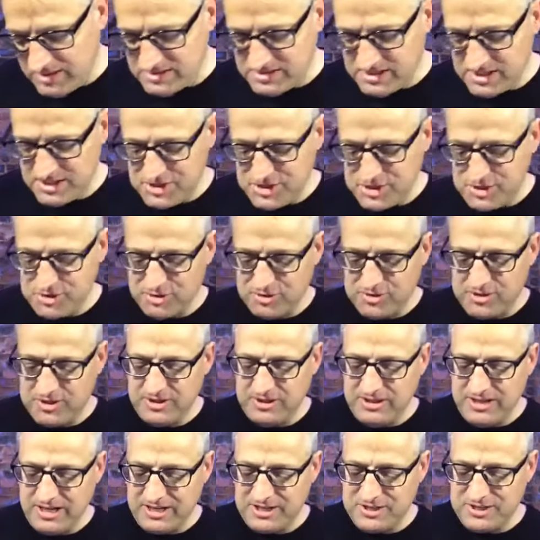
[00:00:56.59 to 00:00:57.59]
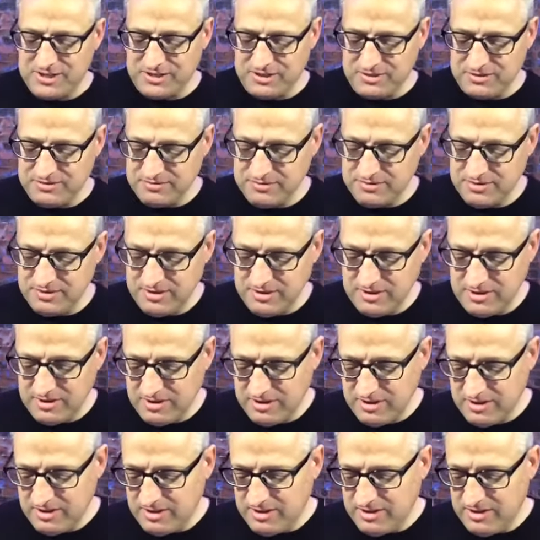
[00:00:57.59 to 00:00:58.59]
connection
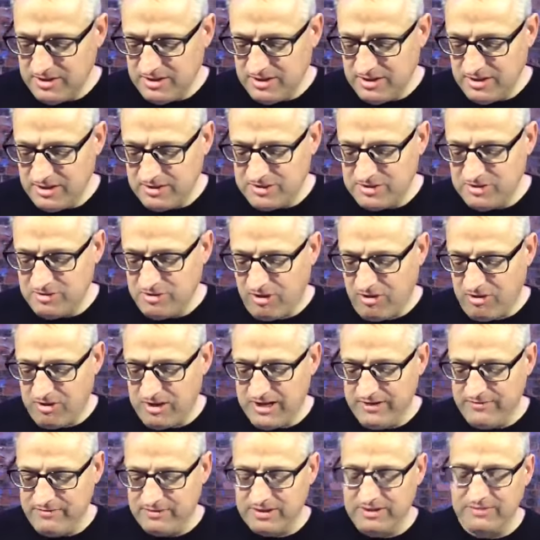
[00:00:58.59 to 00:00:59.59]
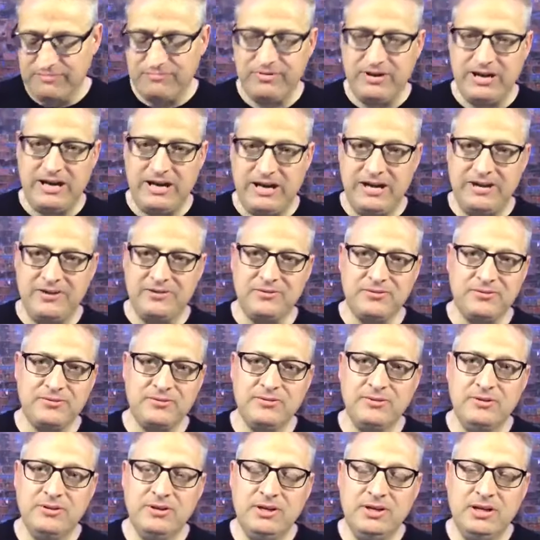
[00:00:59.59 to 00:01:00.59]
to our Heavenly Father.
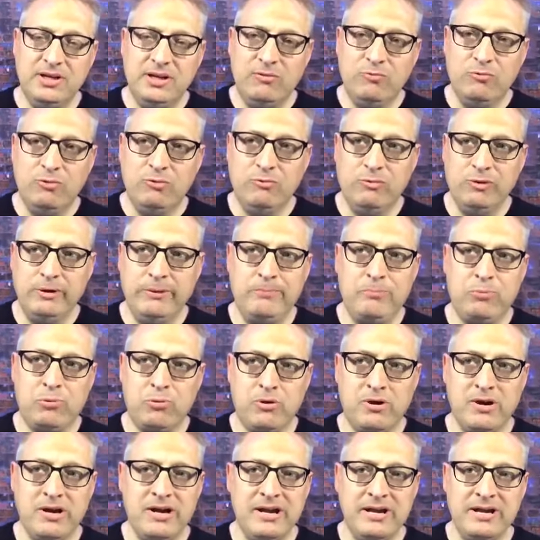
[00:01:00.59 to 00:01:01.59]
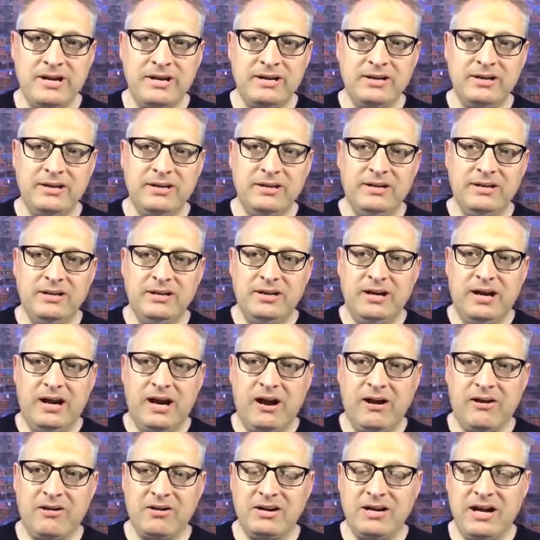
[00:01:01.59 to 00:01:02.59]
When we pray,
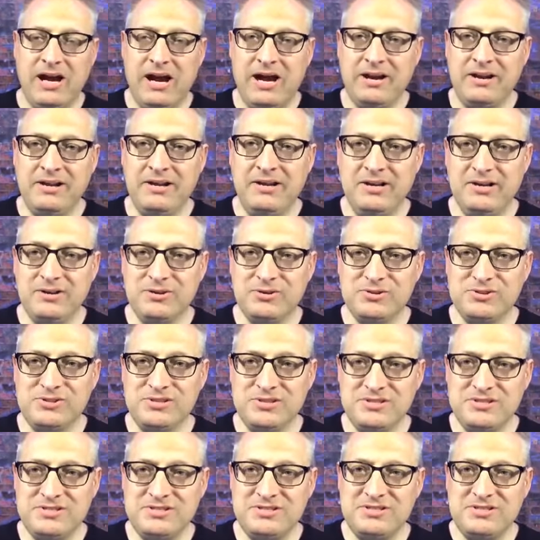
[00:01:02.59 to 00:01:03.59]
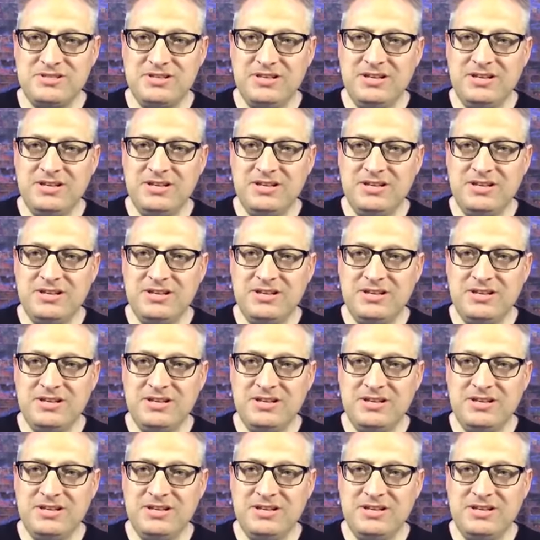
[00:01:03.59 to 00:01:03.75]
our God hears us